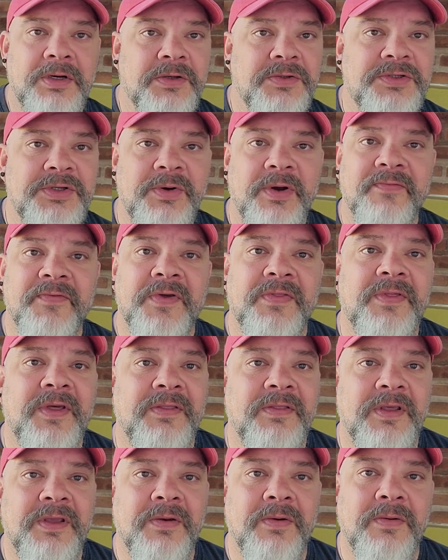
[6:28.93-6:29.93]
do
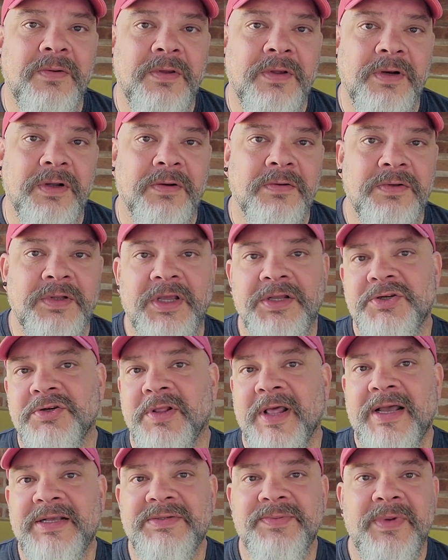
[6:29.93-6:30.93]
everything that you get
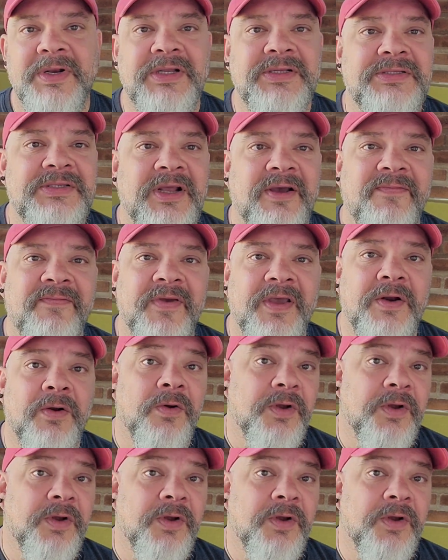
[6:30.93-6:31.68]
your last minute stuff in,